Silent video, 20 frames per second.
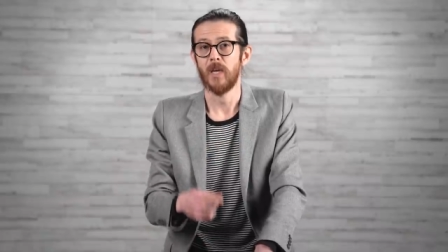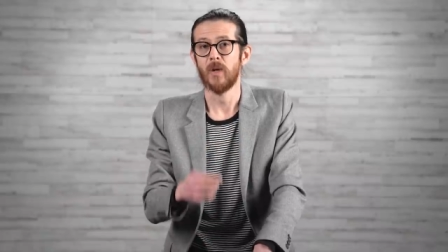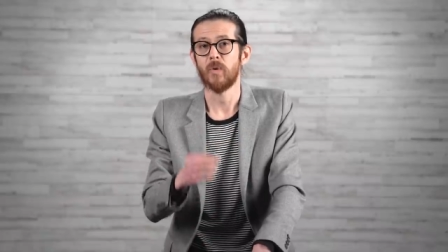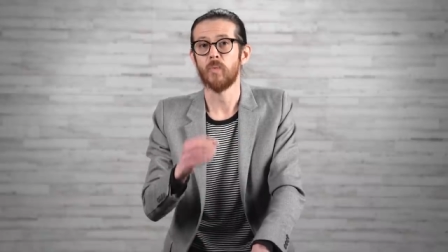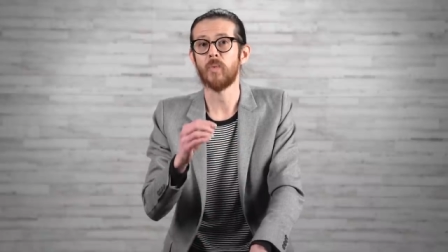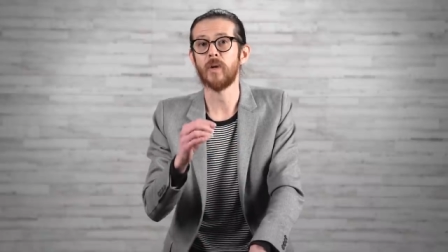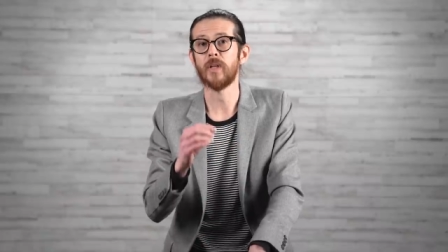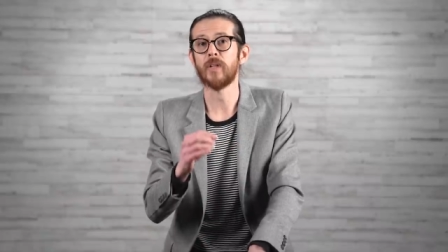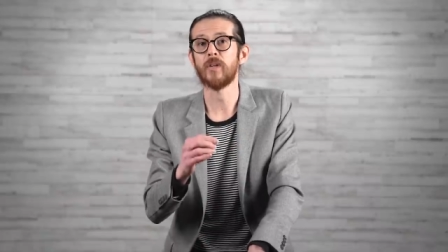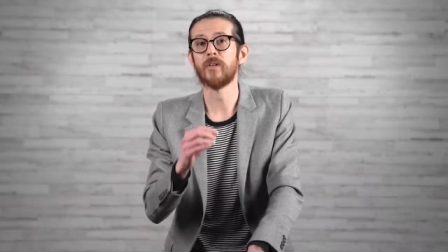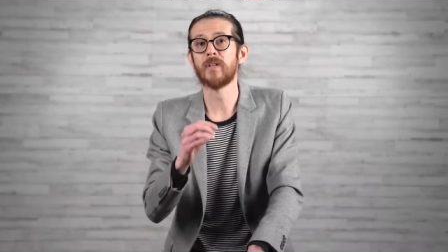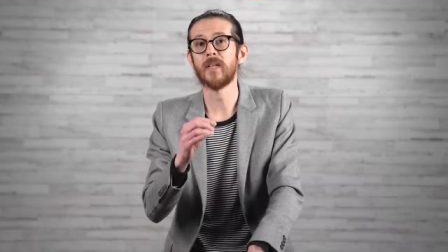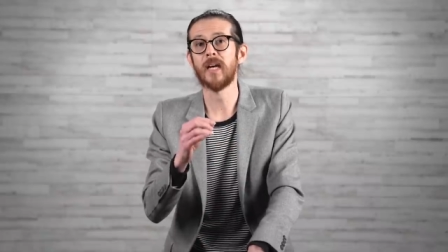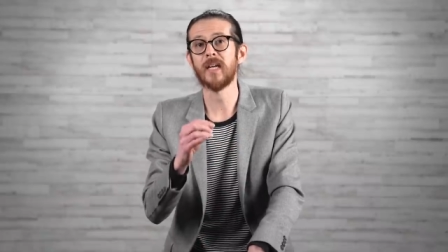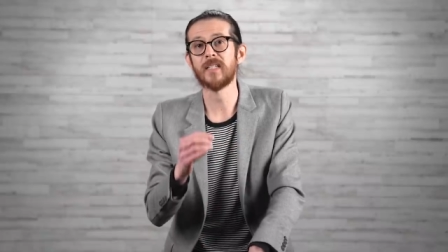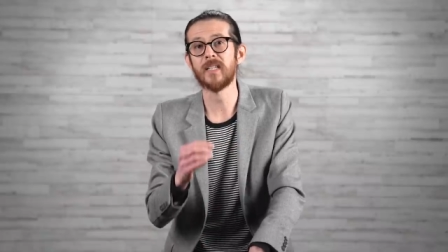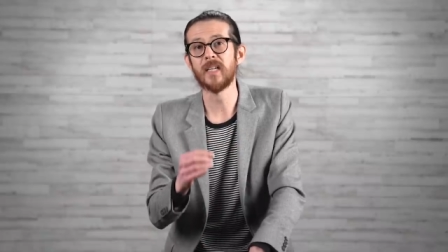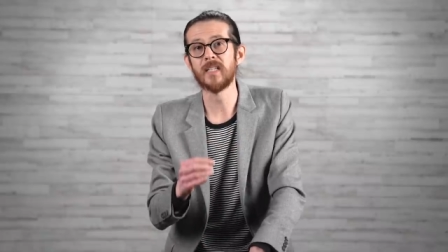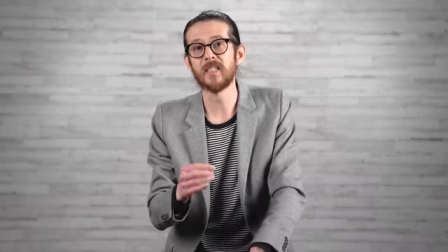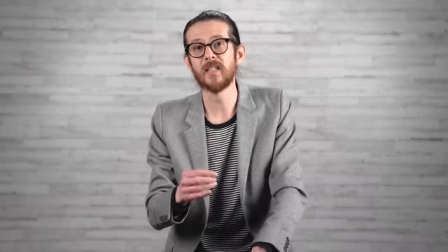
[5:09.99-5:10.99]
When your
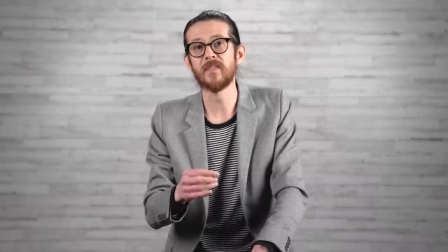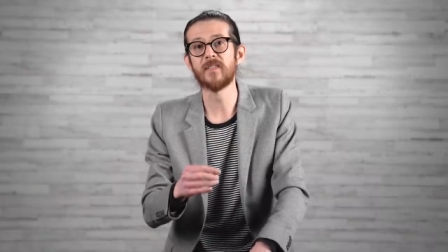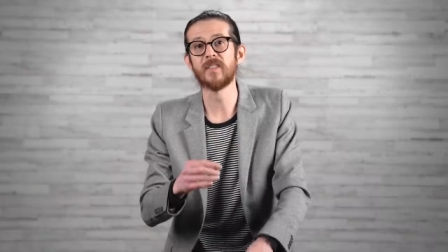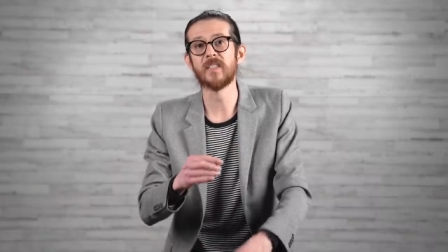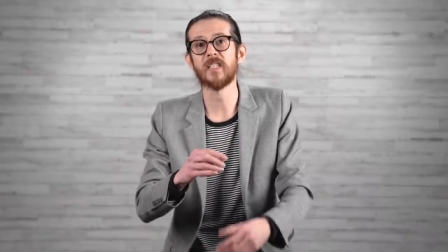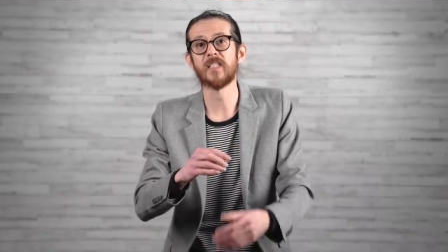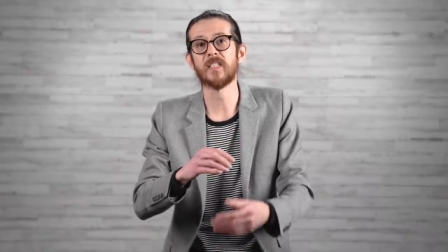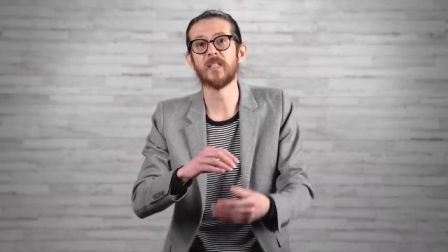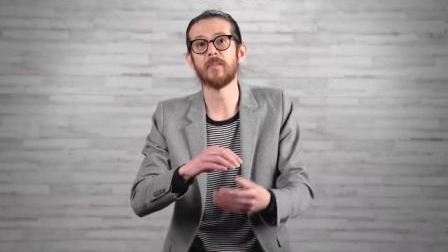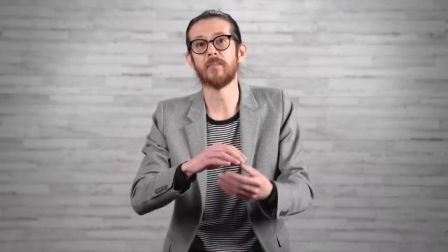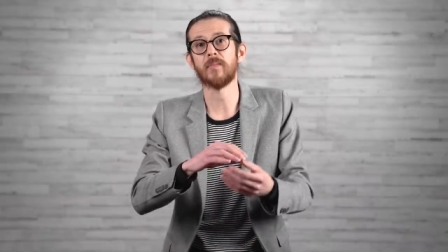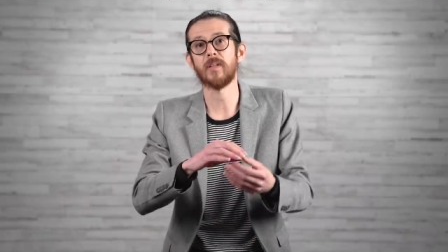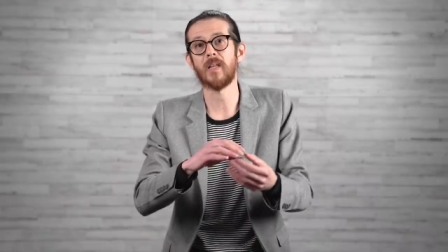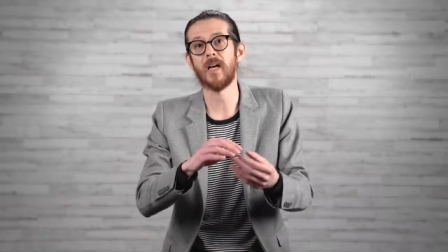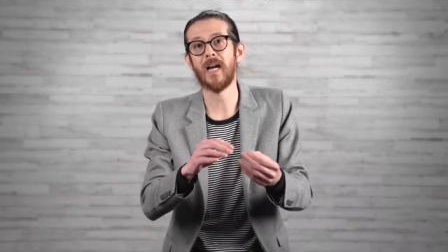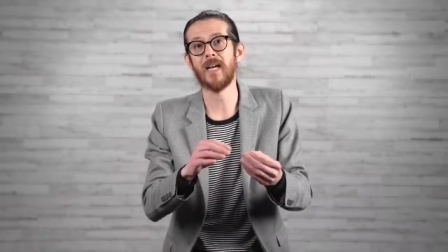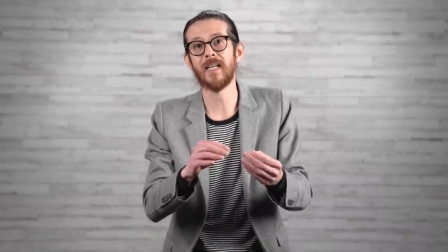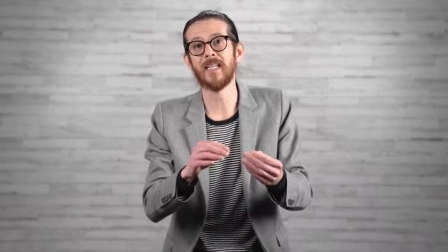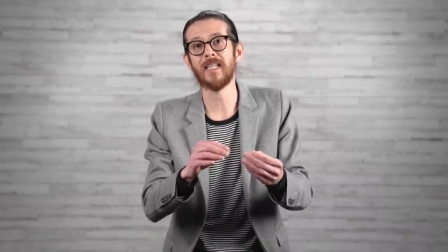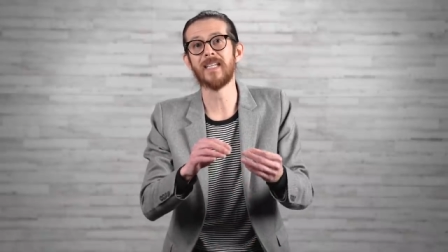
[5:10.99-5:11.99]
digestive system
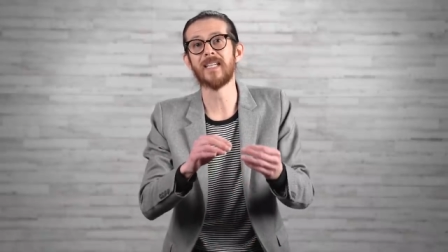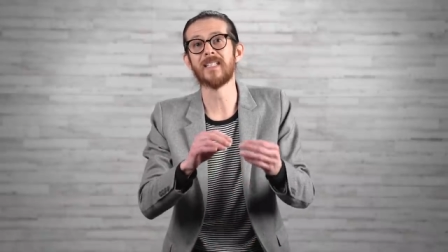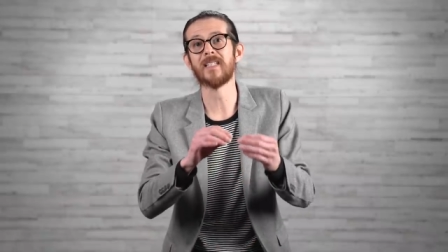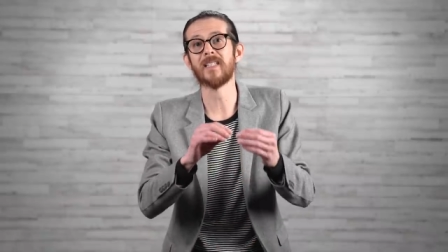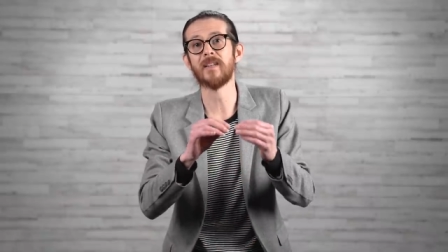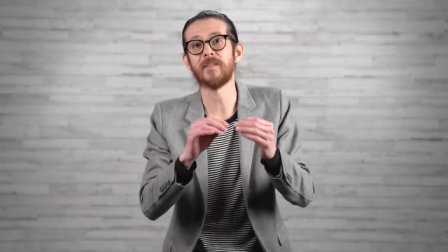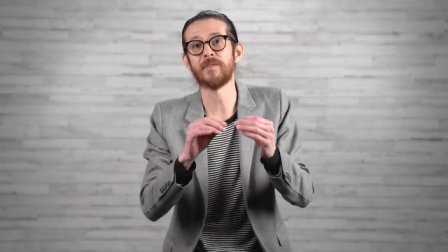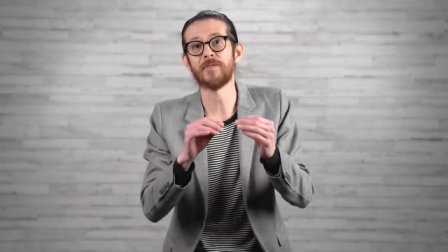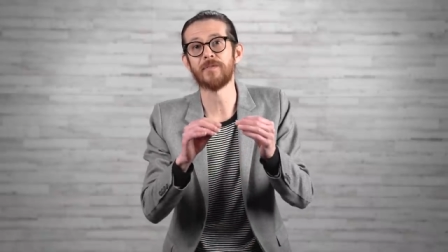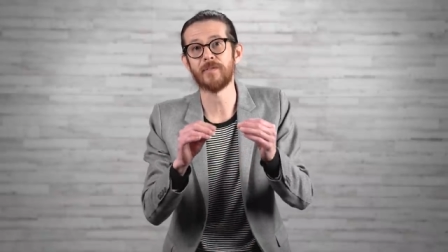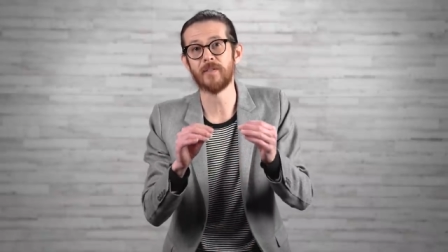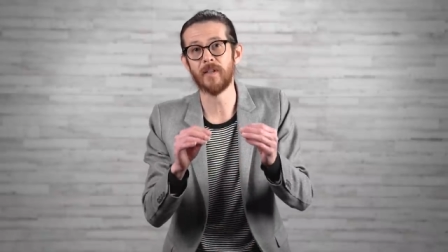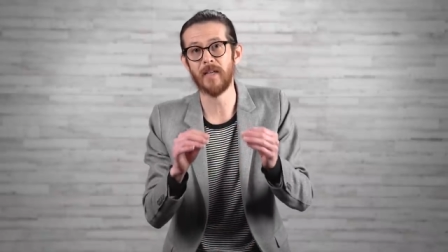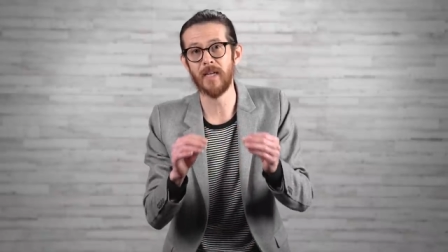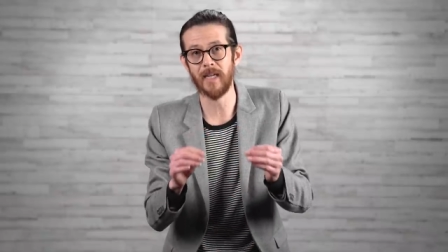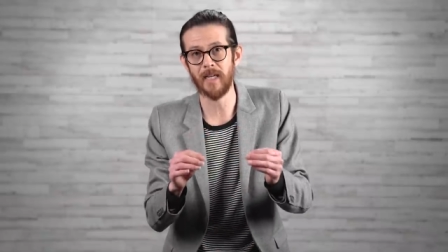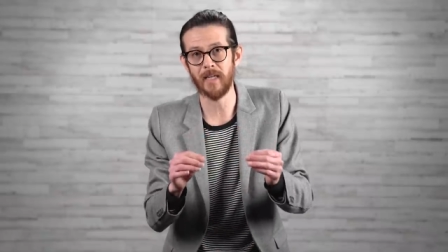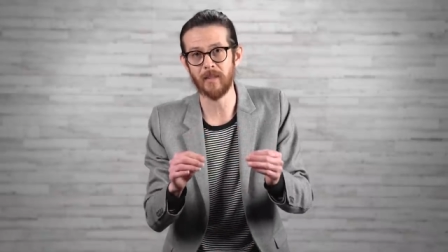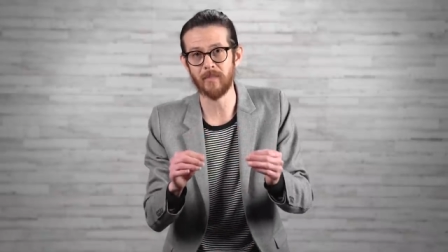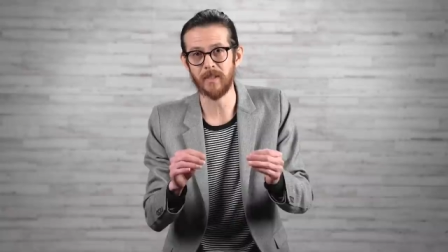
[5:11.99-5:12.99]
lining gets
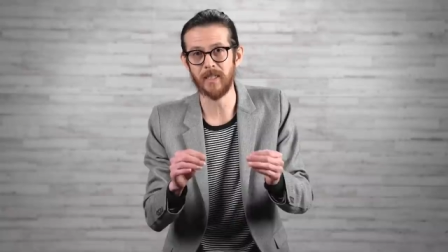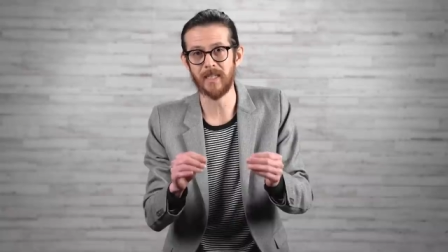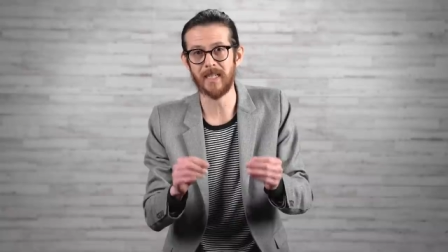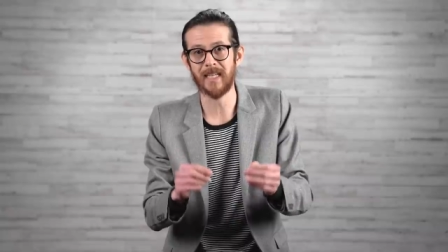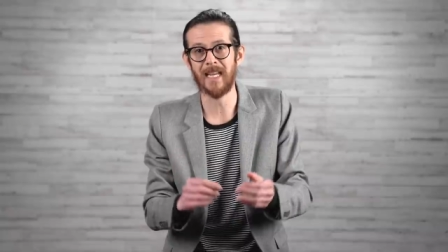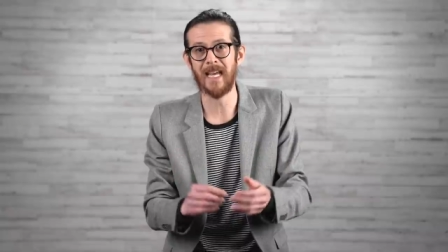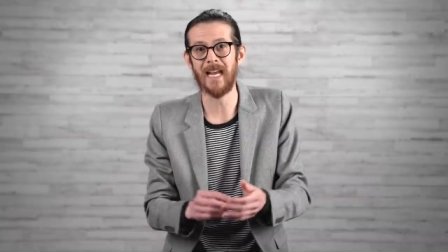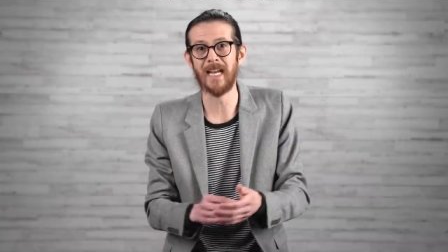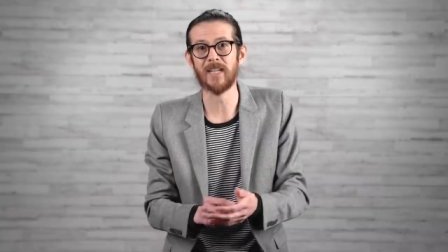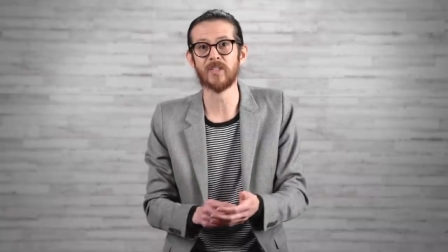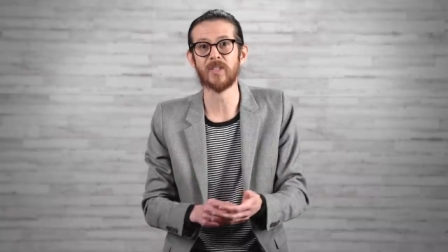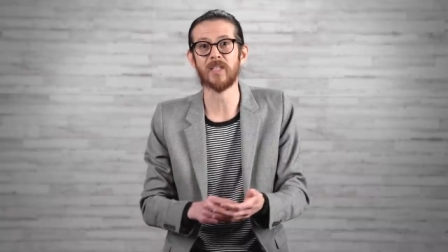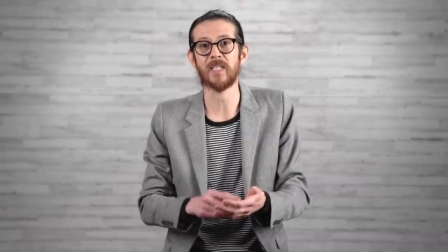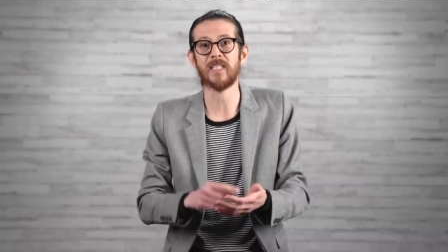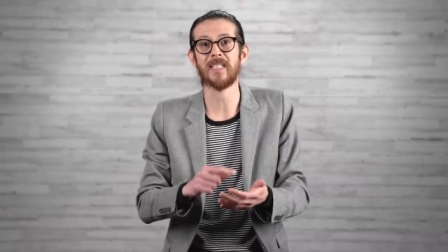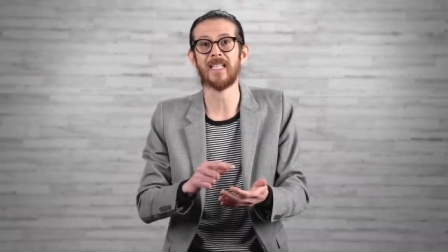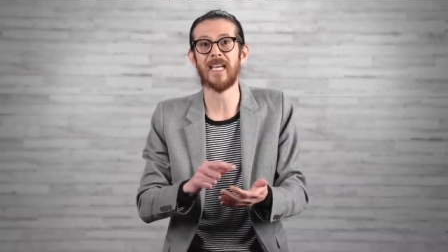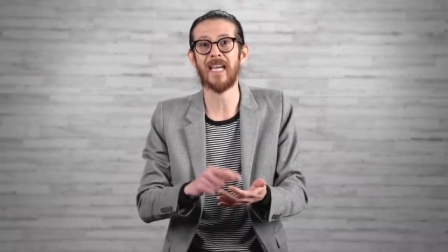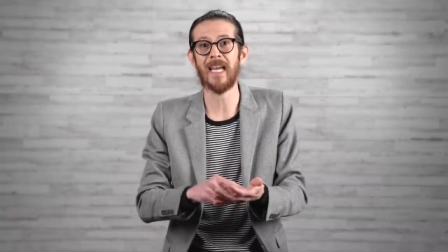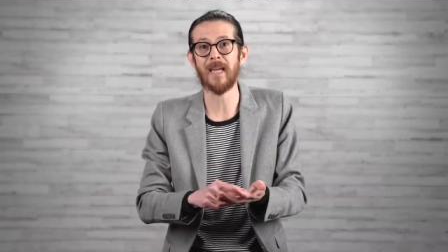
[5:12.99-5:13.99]
inflamed, it can actually
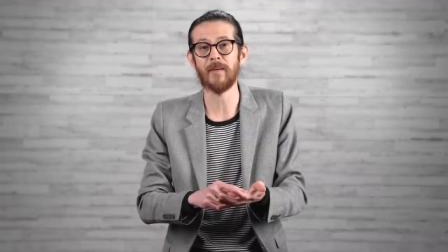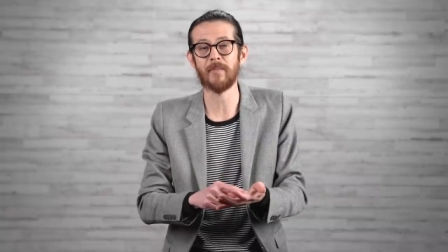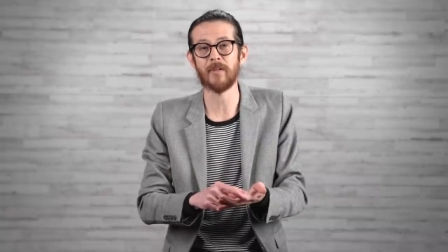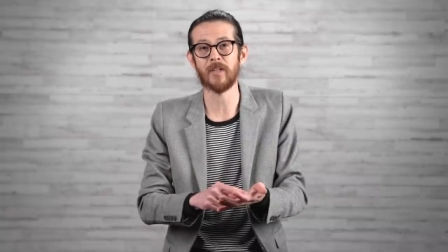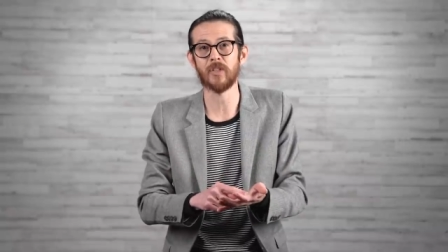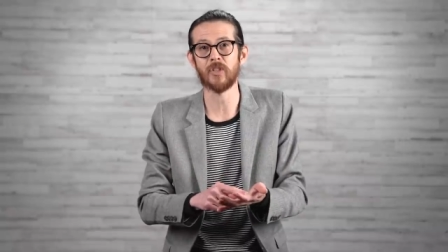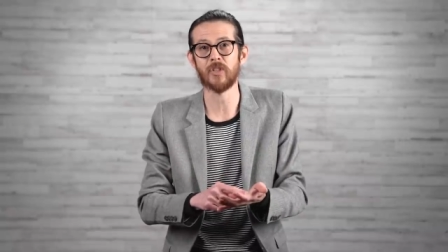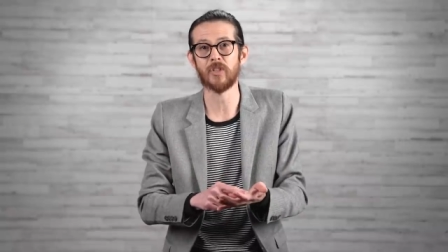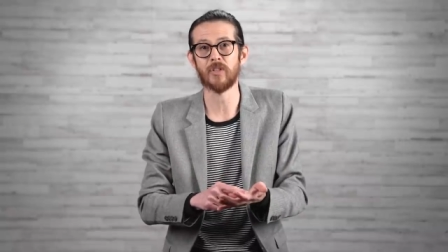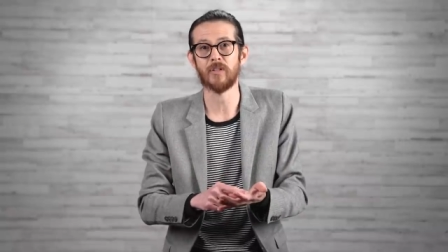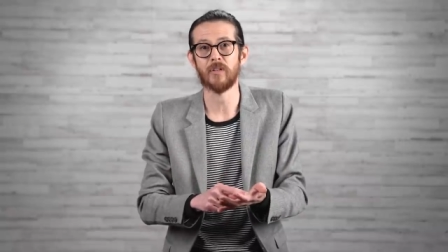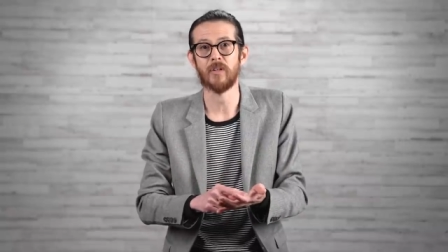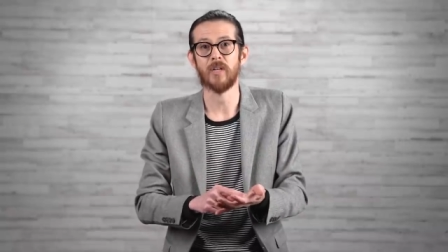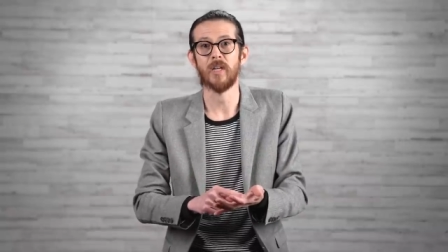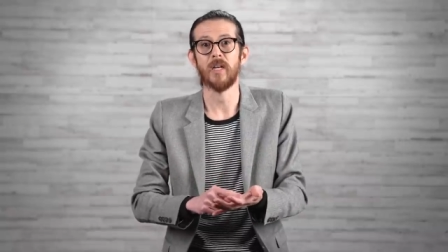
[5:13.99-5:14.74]
damage